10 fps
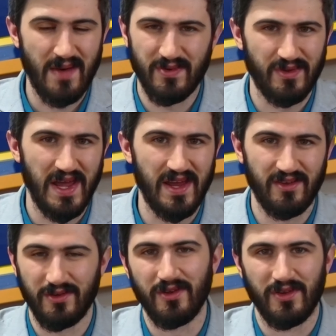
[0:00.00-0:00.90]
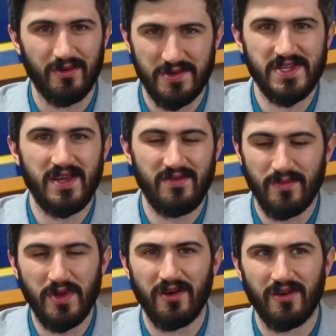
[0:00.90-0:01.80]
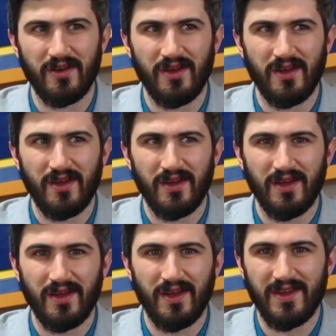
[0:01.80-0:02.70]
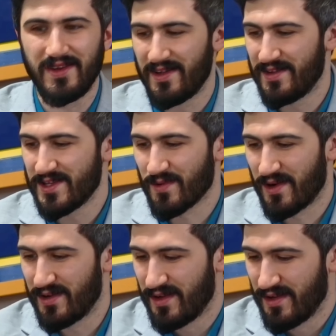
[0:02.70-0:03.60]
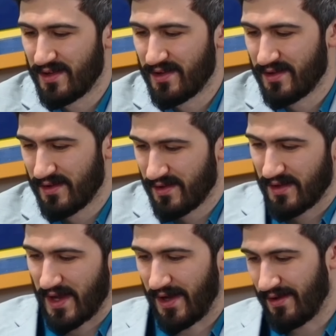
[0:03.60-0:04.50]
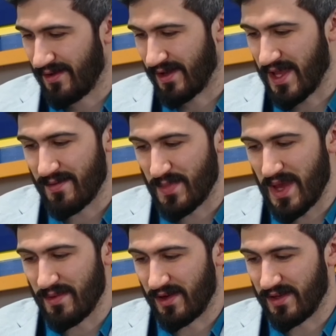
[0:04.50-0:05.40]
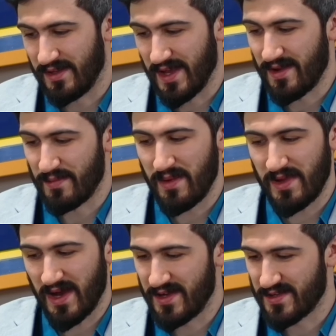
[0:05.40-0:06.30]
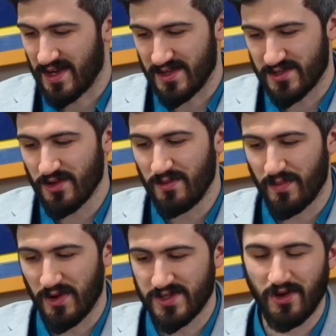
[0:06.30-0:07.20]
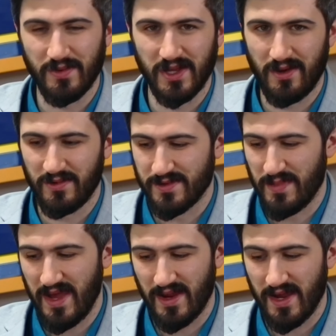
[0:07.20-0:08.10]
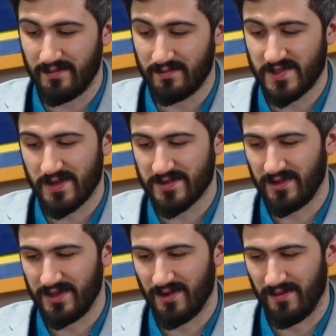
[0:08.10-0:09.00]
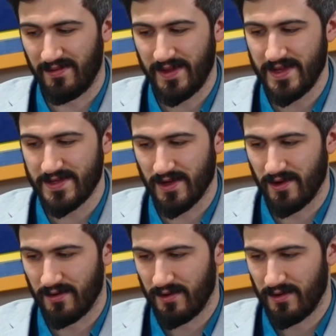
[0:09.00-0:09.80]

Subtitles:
it with their hand, they'll receive the beer. And yet in this one, I assume the person opening it up was a man. I subsequently don't think so.